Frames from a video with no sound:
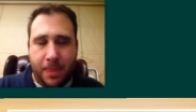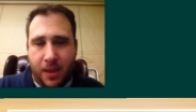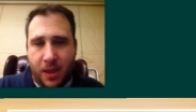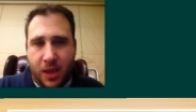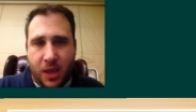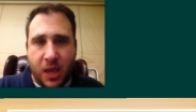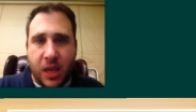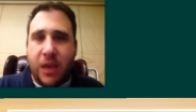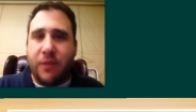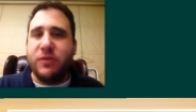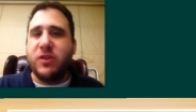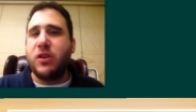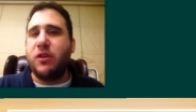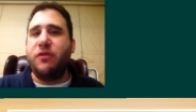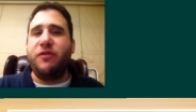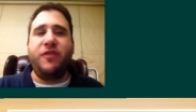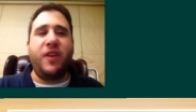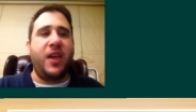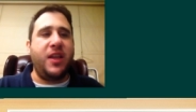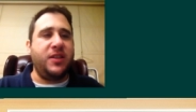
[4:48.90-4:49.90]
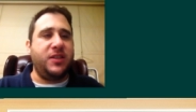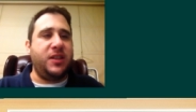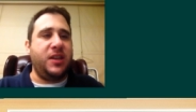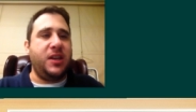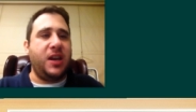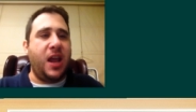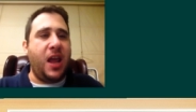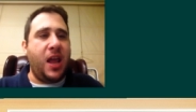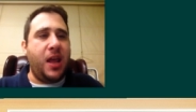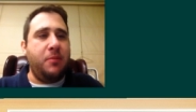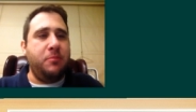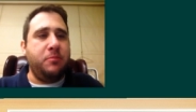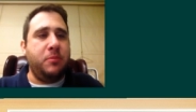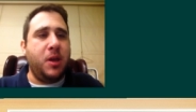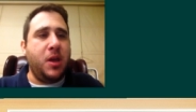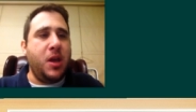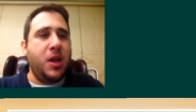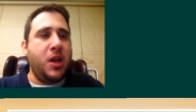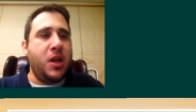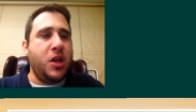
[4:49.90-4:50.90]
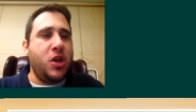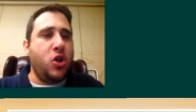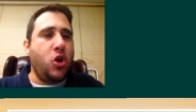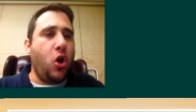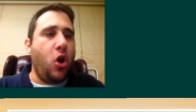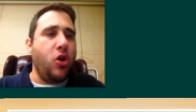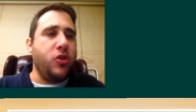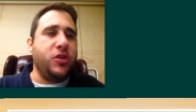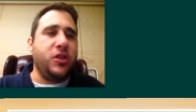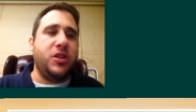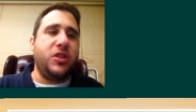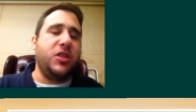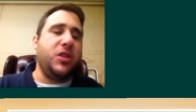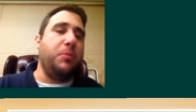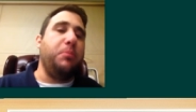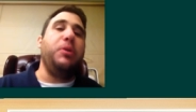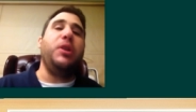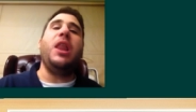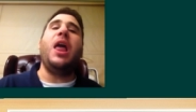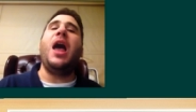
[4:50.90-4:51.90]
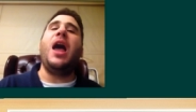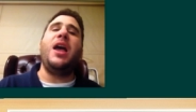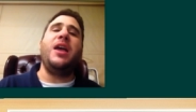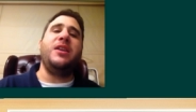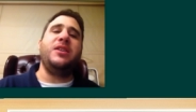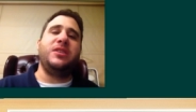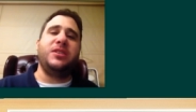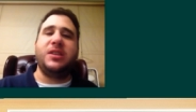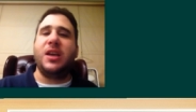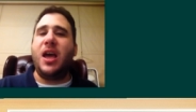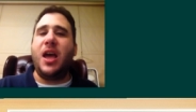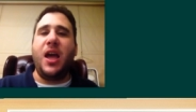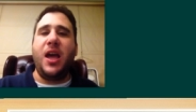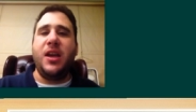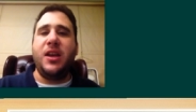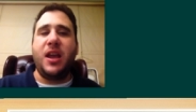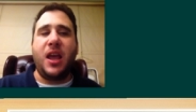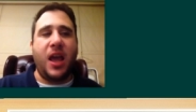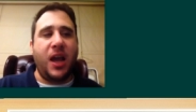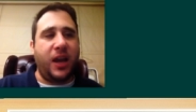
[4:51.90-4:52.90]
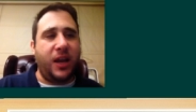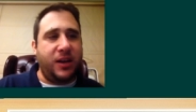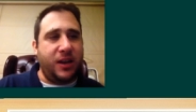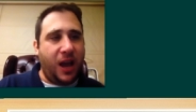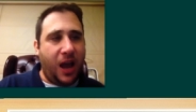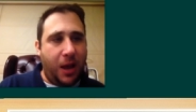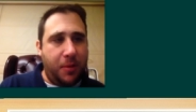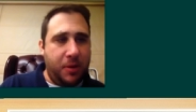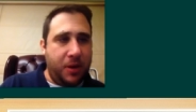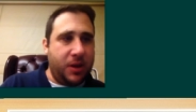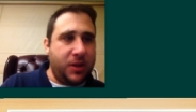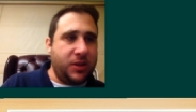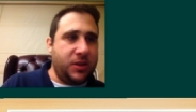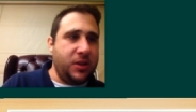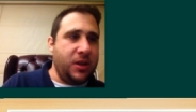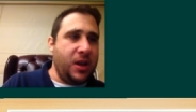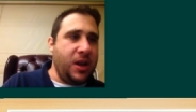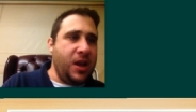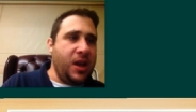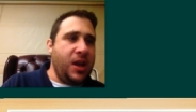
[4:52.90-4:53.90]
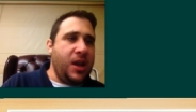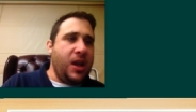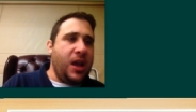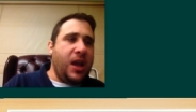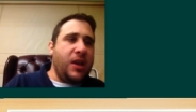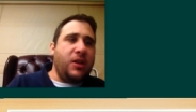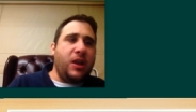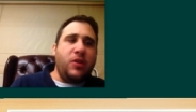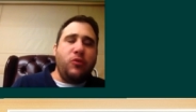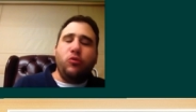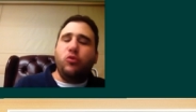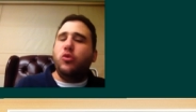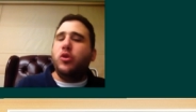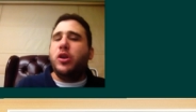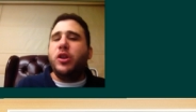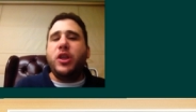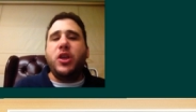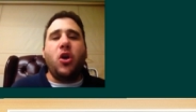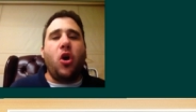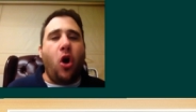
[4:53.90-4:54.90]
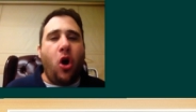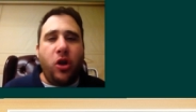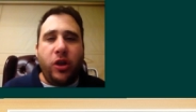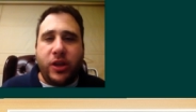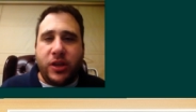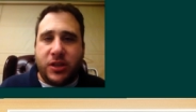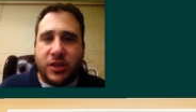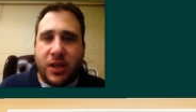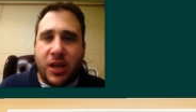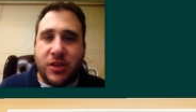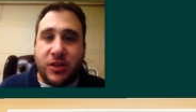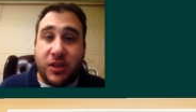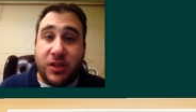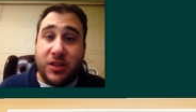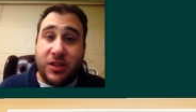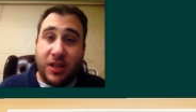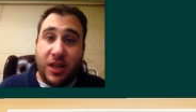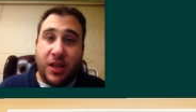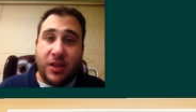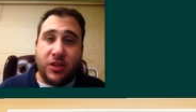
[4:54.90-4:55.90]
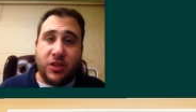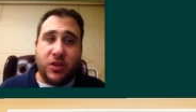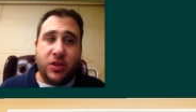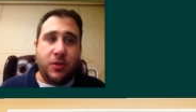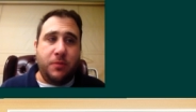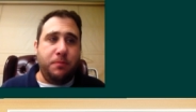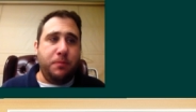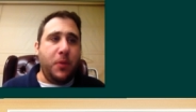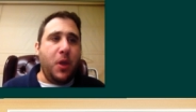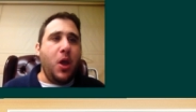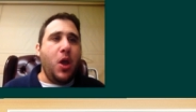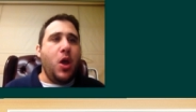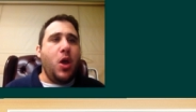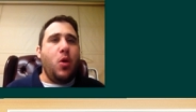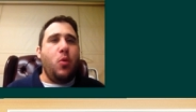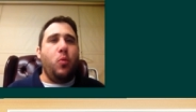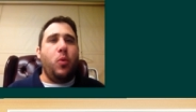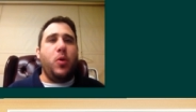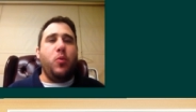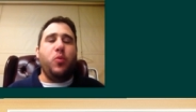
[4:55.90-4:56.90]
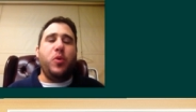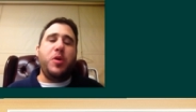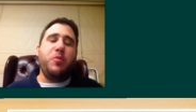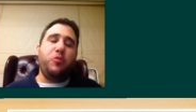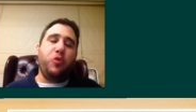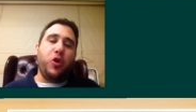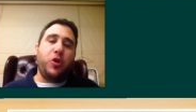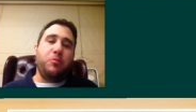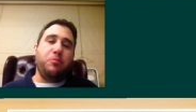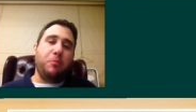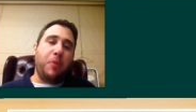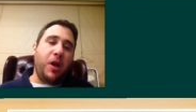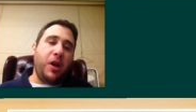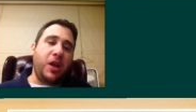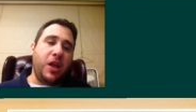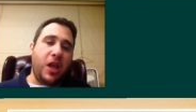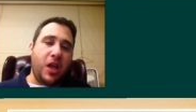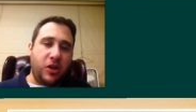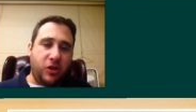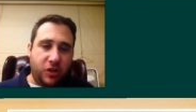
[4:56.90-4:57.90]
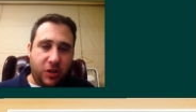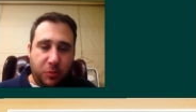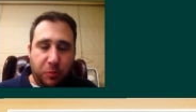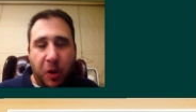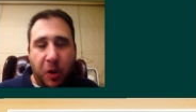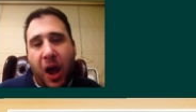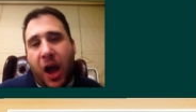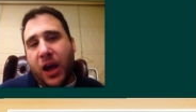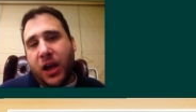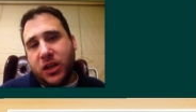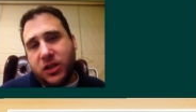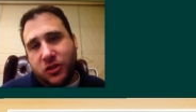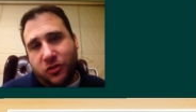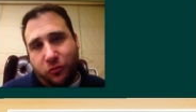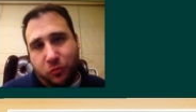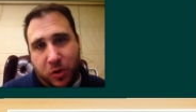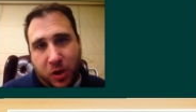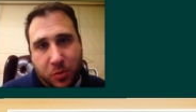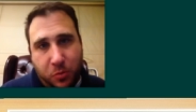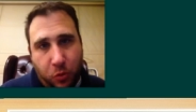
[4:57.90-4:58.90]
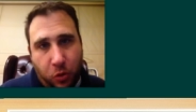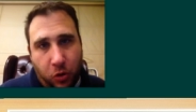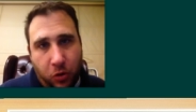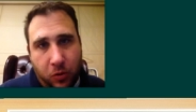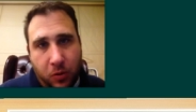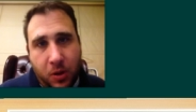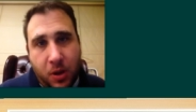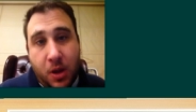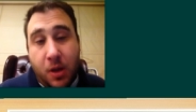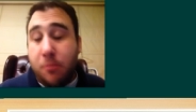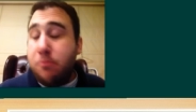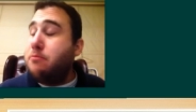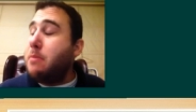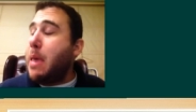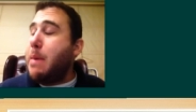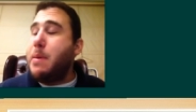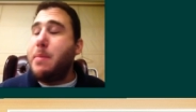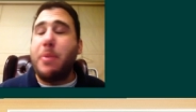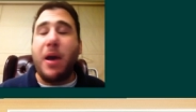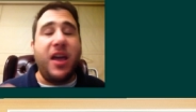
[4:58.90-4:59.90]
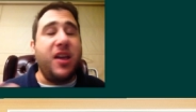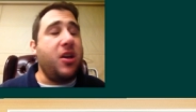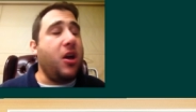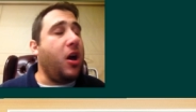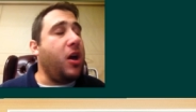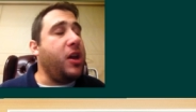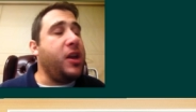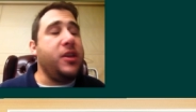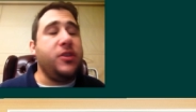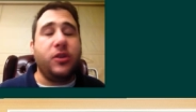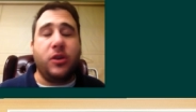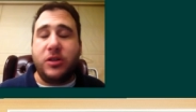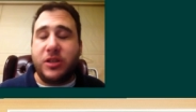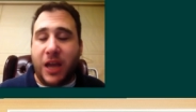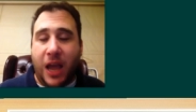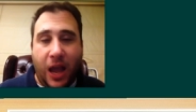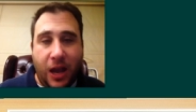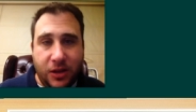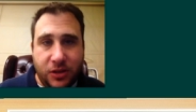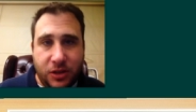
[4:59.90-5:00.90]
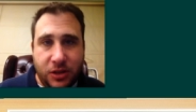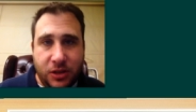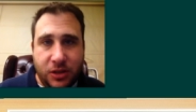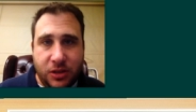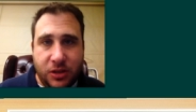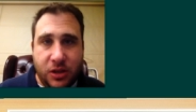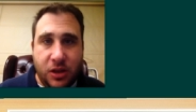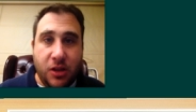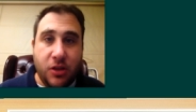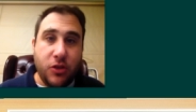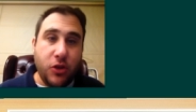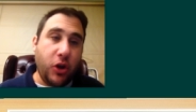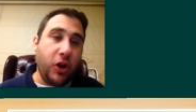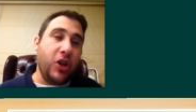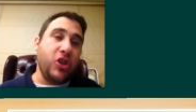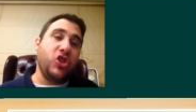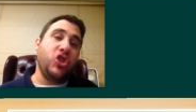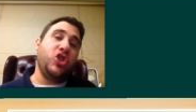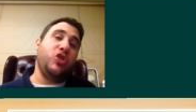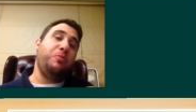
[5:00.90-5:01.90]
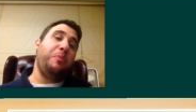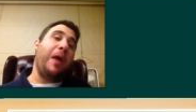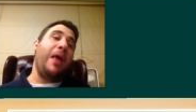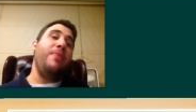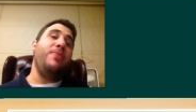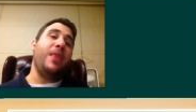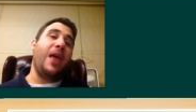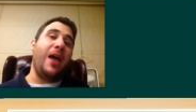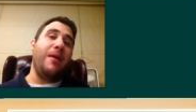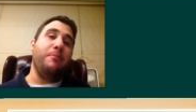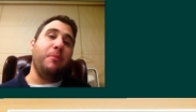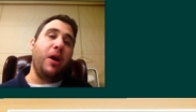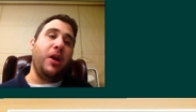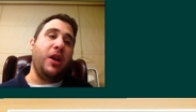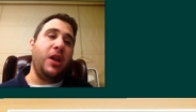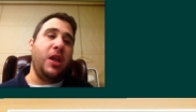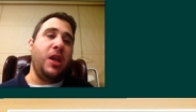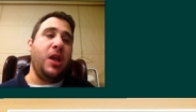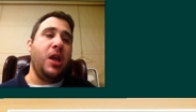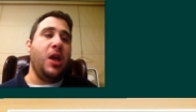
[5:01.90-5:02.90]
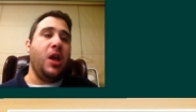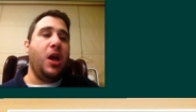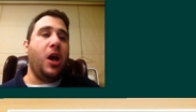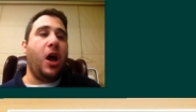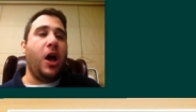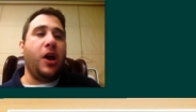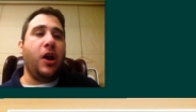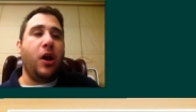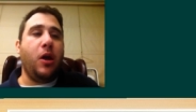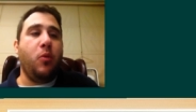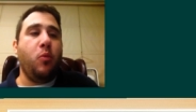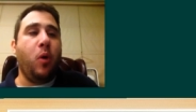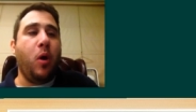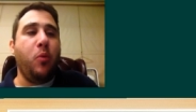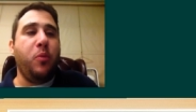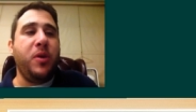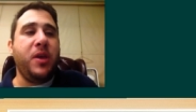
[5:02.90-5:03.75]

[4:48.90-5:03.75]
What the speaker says: He gives it a fancy name. He calls it supply-side economics. And really all it says is this: when we put money into the pockets of people, maybe by cutting their taxes, they're going to spend that money on what we